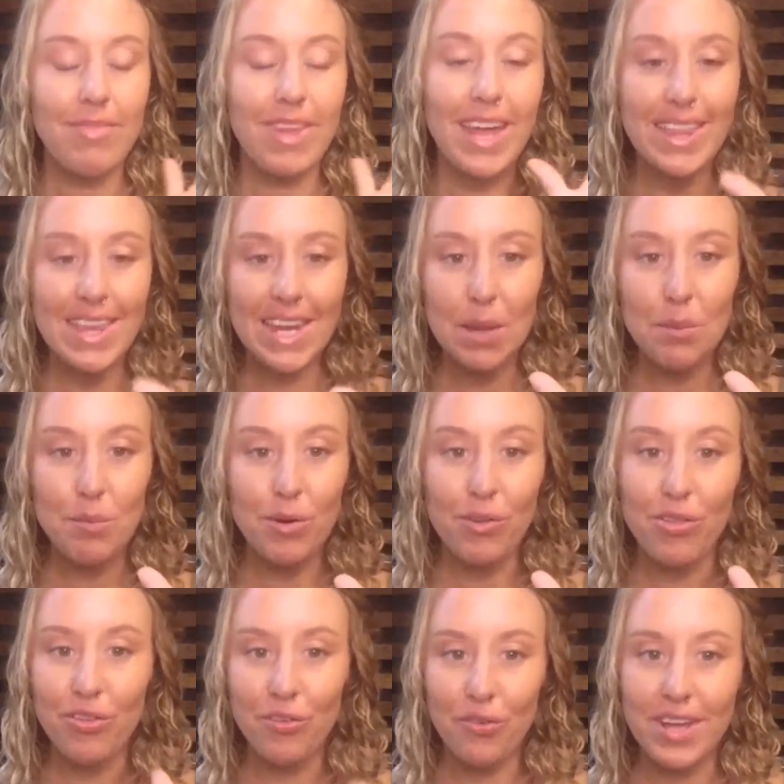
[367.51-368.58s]
And then number
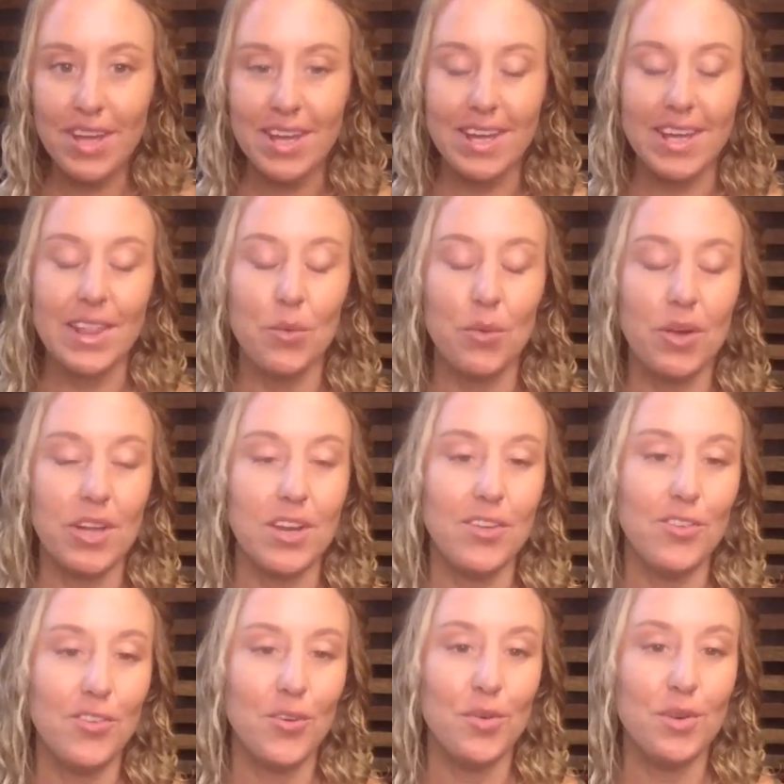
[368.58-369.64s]
three that we're going
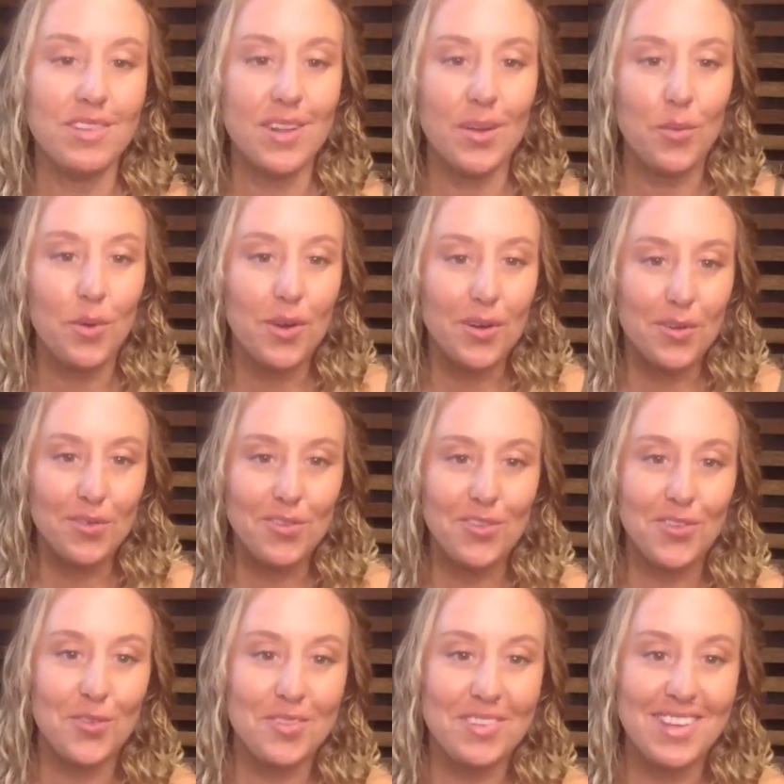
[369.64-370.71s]
to do is that we're going to
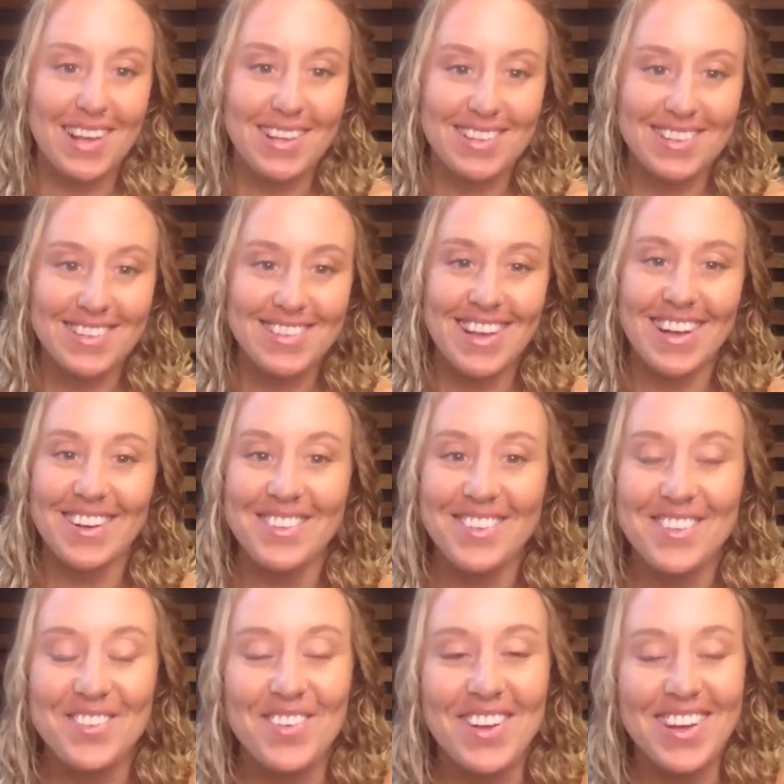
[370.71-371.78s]
do sexy sounds.
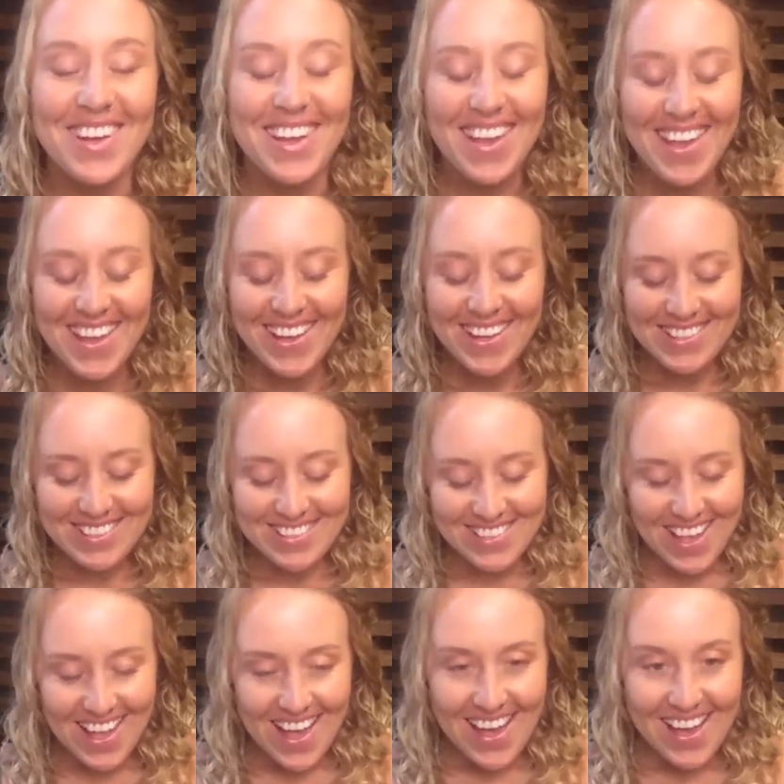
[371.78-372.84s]
So we're going to just
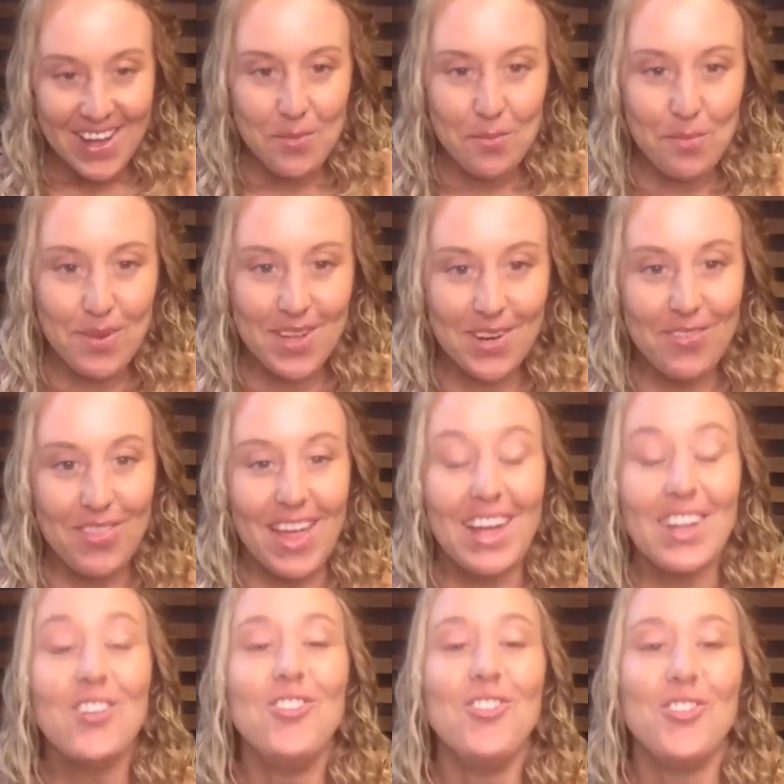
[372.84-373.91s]
add a bit of
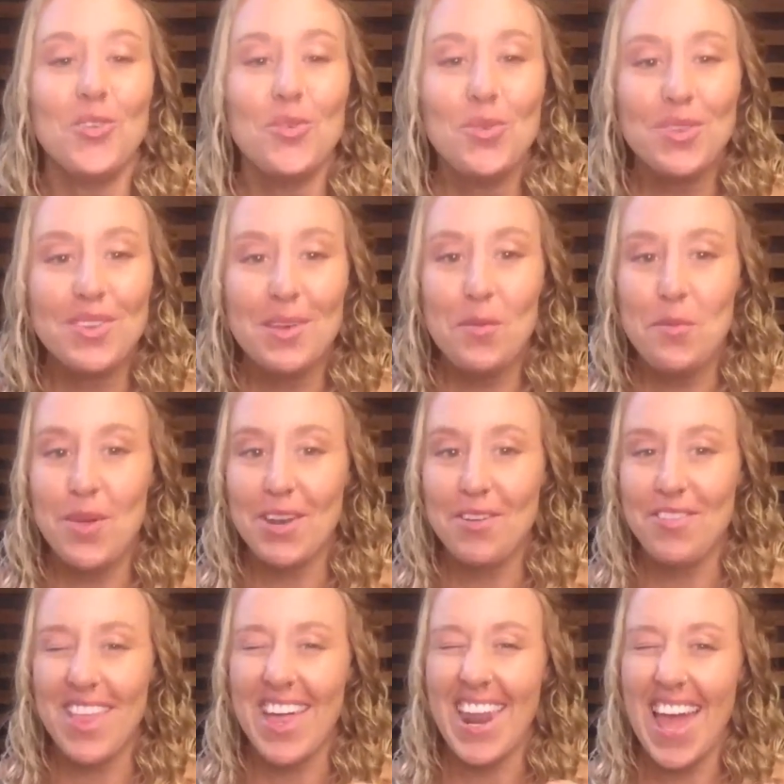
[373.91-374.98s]
that juice, a bit of
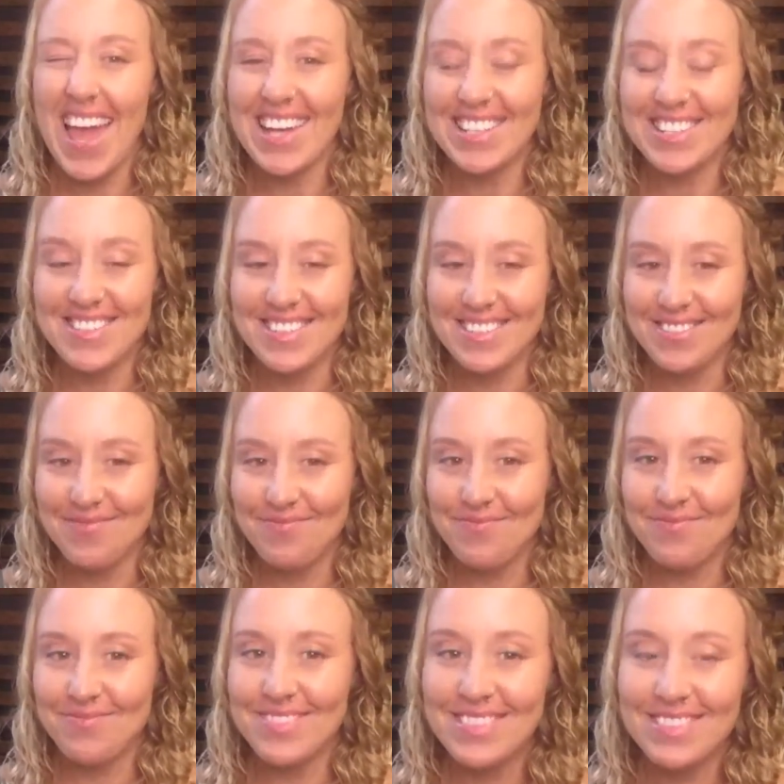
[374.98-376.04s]
that extra,
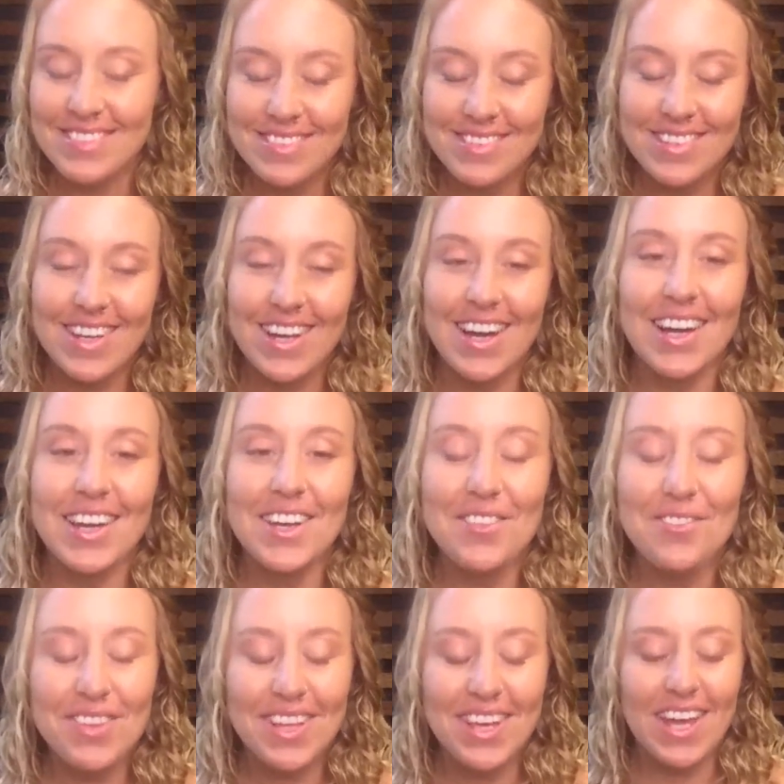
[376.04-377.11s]
kind of
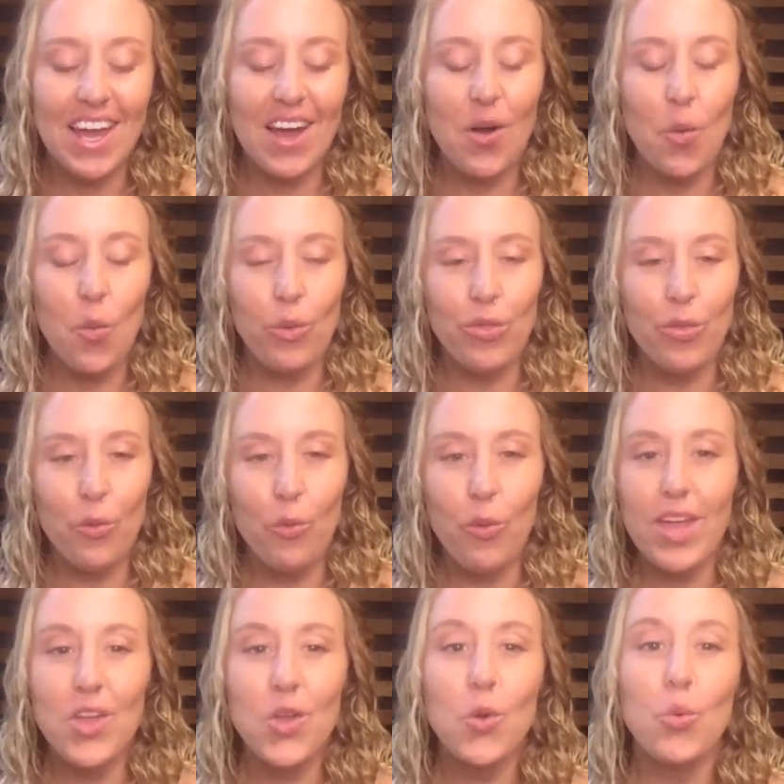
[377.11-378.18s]
like the way
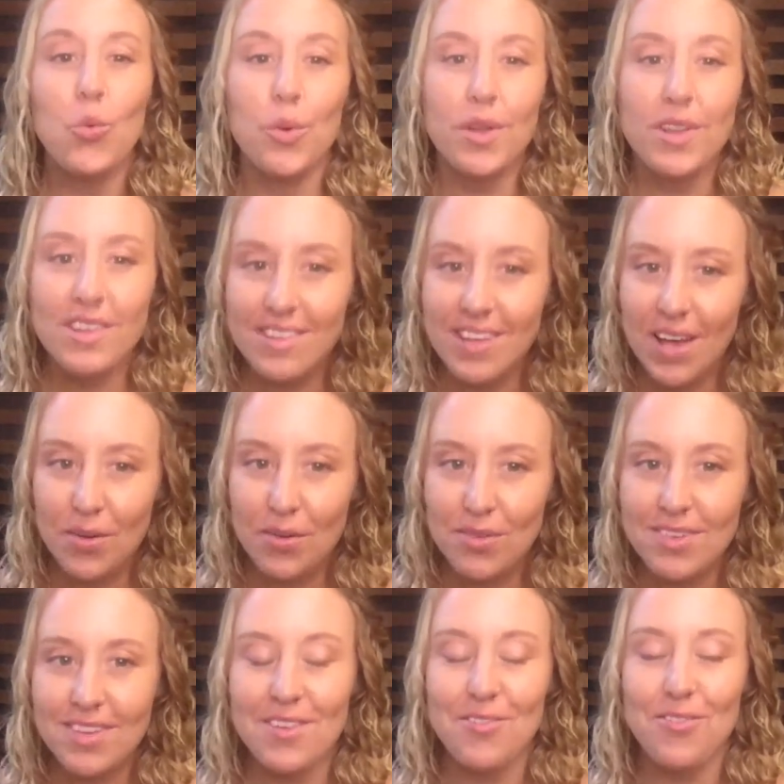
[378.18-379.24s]
you would
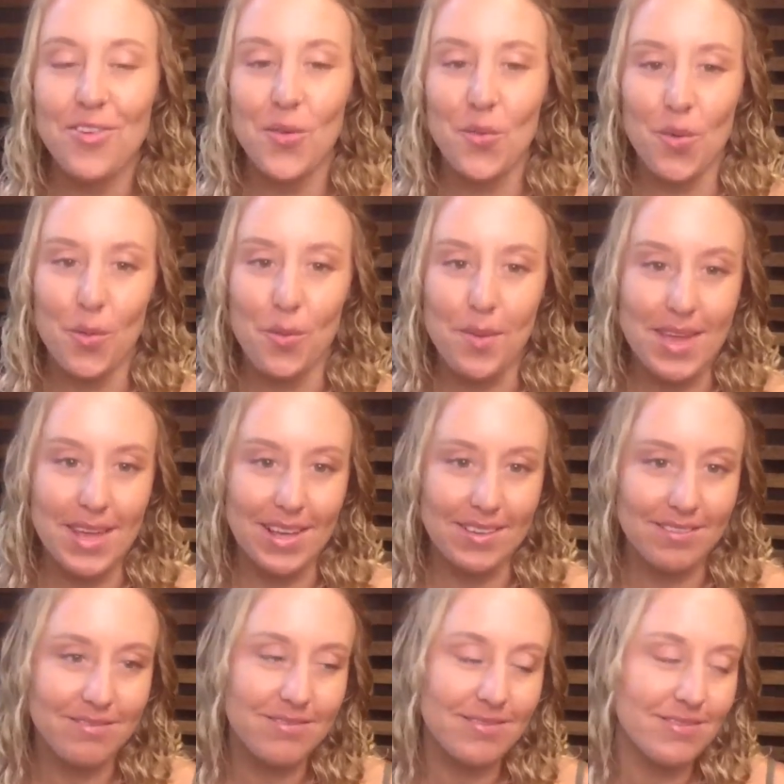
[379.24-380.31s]
sound if you were being
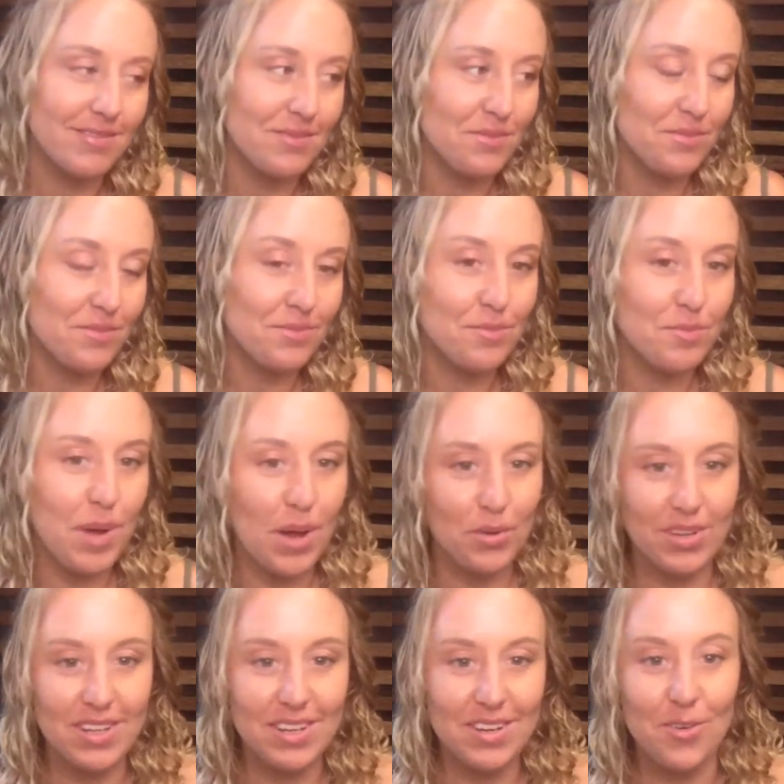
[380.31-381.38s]

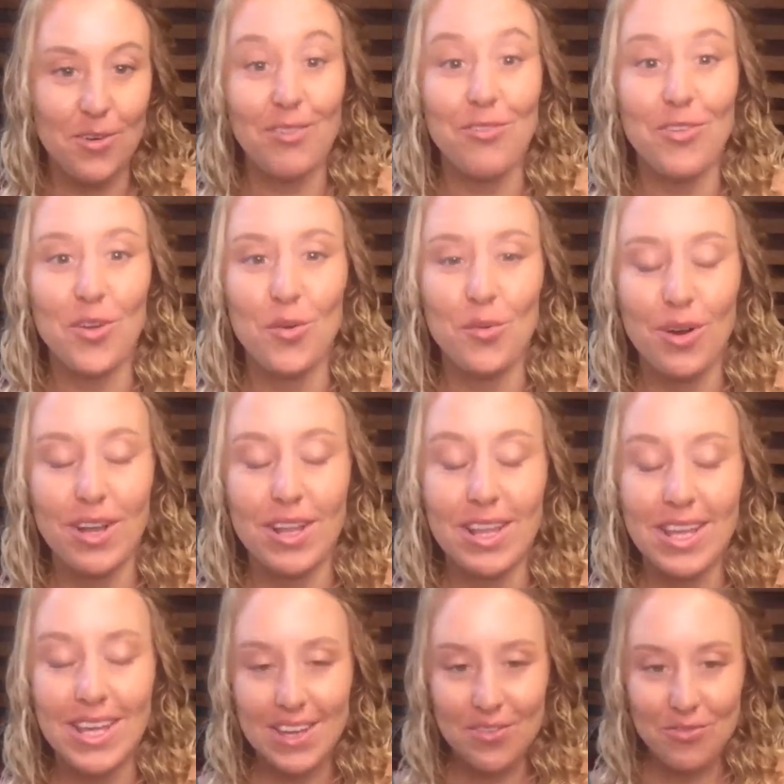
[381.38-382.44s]
pounded or if you were
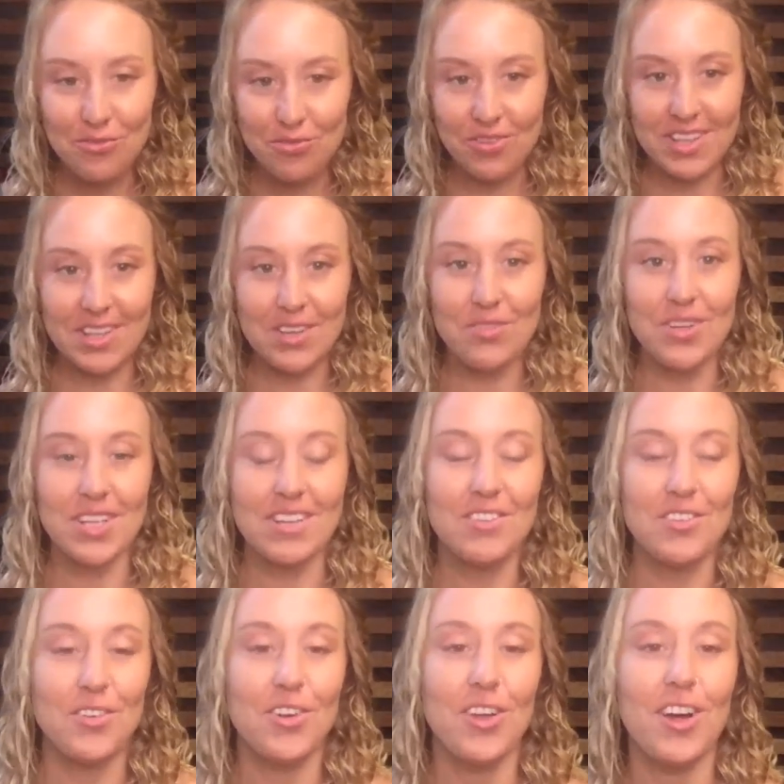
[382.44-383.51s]
like feeling really
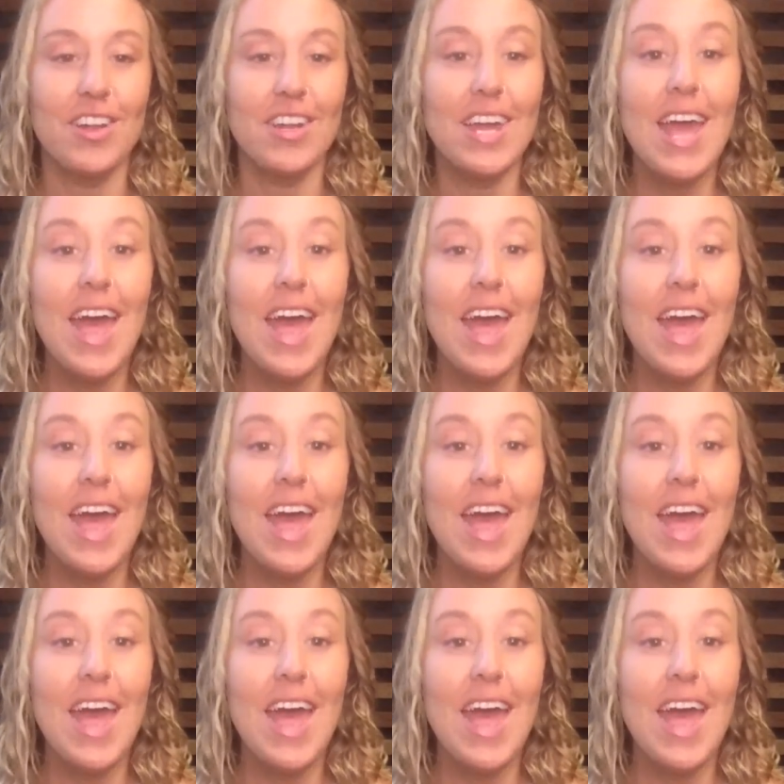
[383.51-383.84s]
turned on.